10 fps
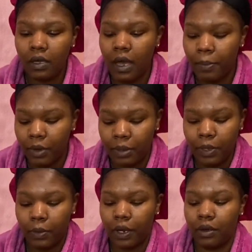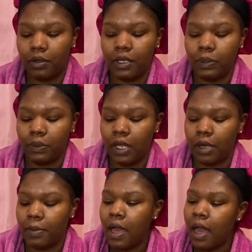I'm going to be working on these with
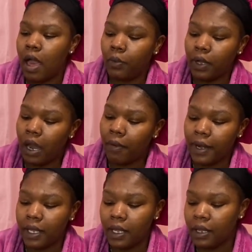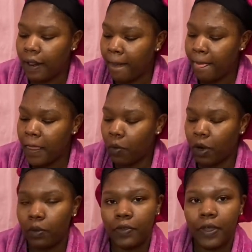him. We already
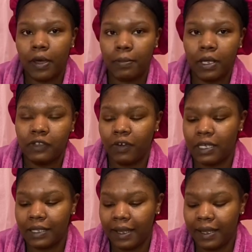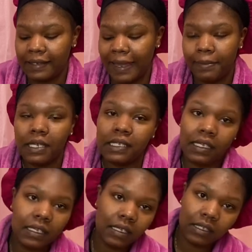work with him as far as like his
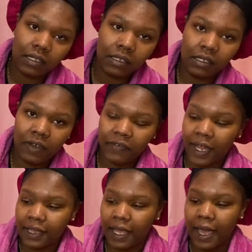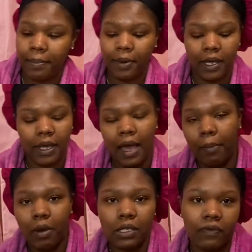ABCs and stuff like that, but I
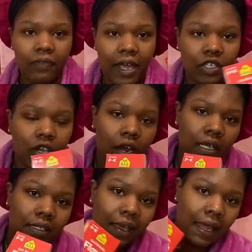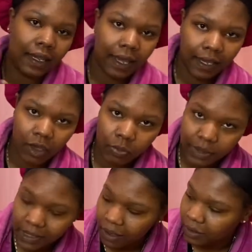bought some flashcards to kind of like help
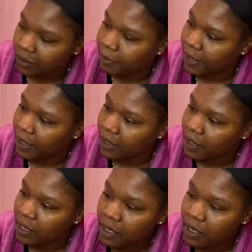us out a little bit.